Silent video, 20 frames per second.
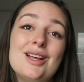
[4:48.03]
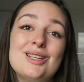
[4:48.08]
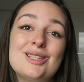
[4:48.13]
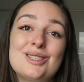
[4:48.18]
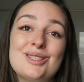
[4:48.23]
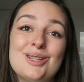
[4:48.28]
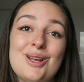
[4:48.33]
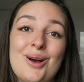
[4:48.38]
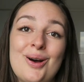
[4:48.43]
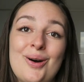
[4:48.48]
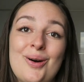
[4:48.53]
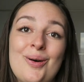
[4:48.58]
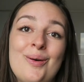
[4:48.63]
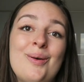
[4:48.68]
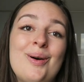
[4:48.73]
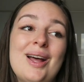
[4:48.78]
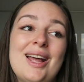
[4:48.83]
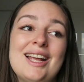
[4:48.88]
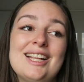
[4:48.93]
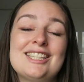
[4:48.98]

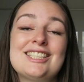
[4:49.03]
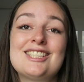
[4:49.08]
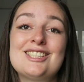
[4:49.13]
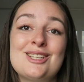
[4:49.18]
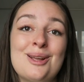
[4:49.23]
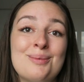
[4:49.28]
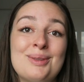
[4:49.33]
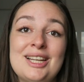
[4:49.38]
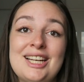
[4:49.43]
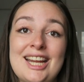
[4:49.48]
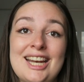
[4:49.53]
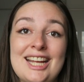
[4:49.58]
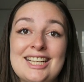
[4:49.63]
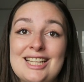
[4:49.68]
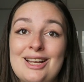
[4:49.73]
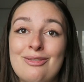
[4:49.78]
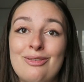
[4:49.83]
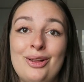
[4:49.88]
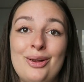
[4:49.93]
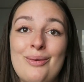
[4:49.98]
So it's something that I
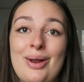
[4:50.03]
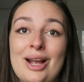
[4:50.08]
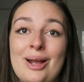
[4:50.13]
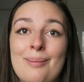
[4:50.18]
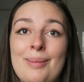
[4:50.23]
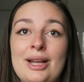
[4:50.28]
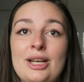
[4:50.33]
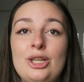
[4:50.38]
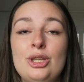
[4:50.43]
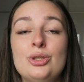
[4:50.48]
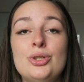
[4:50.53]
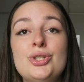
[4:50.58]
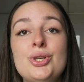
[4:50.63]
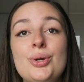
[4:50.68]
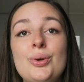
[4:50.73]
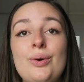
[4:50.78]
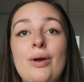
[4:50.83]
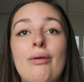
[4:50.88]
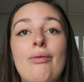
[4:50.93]
definitely recommend you do.